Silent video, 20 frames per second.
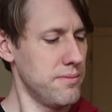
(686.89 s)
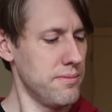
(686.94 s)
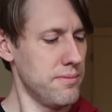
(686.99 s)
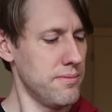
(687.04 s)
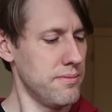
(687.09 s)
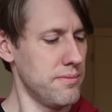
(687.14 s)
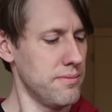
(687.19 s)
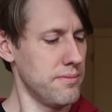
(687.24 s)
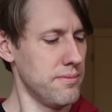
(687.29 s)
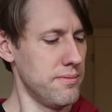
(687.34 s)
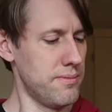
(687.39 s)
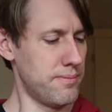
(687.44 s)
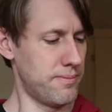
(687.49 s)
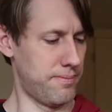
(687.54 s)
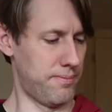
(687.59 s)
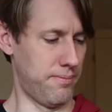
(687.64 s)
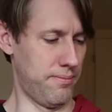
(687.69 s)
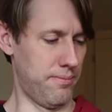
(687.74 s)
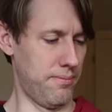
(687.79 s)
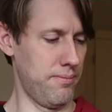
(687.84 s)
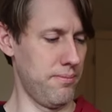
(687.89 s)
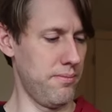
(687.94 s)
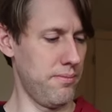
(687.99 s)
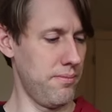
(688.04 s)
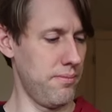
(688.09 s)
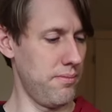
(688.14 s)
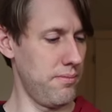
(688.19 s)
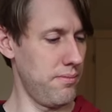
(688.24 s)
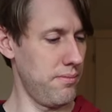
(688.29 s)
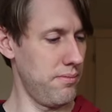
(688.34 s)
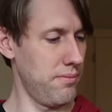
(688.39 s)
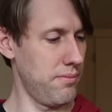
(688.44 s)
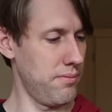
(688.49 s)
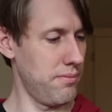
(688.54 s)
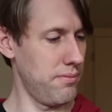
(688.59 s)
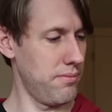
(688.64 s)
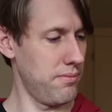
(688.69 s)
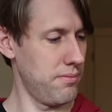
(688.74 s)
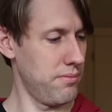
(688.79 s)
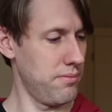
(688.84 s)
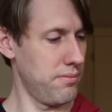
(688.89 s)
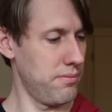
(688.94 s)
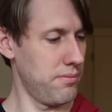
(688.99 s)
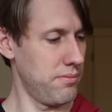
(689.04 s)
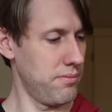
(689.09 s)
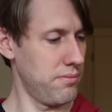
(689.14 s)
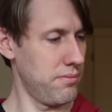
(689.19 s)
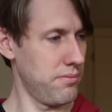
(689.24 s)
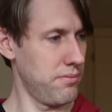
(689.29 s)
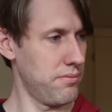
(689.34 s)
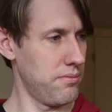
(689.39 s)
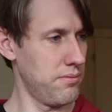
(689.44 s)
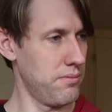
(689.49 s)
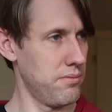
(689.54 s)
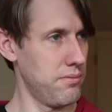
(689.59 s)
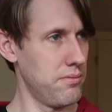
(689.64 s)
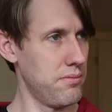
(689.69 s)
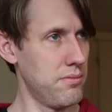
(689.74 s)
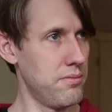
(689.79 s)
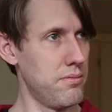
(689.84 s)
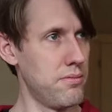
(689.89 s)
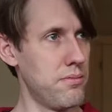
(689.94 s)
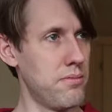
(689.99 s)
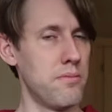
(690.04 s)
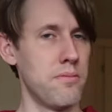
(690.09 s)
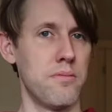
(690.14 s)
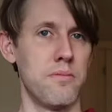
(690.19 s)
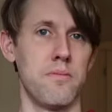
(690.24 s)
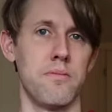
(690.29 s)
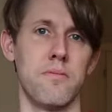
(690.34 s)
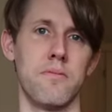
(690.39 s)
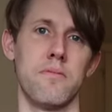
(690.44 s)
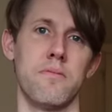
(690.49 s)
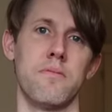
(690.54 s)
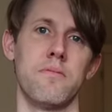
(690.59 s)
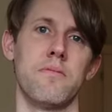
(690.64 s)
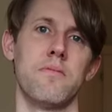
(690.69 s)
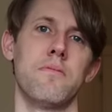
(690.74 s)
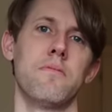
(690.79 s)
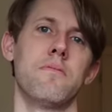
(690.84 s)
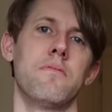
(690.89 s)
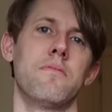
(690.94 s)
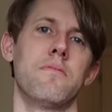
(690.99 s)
[no speech]